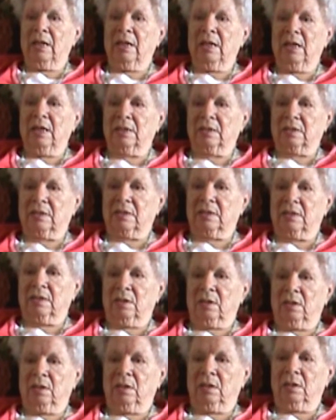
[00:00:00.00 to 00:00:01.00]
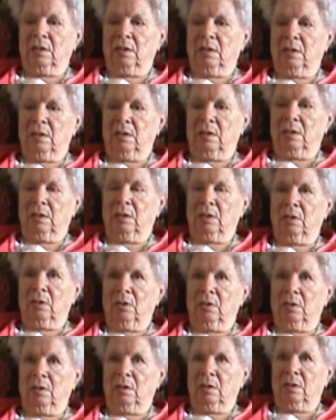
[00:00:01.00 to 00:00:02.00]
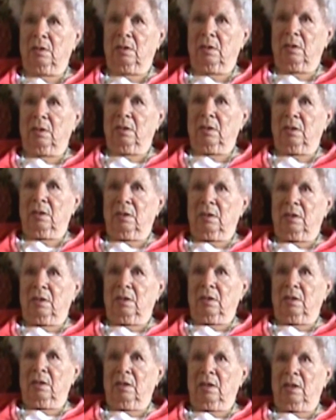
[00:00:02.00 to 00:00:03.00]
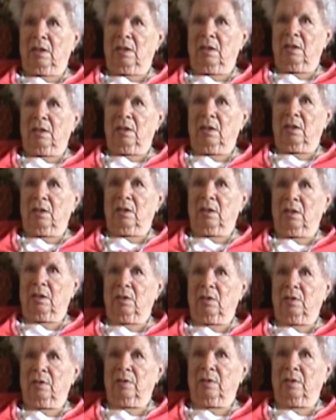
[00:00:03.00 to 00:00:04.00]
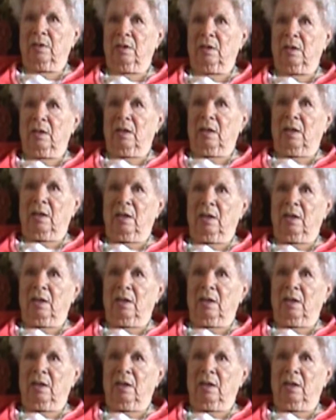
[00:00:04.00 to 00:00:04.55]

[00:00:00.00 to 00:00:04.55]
Yes. Wow. Can you imagine that now?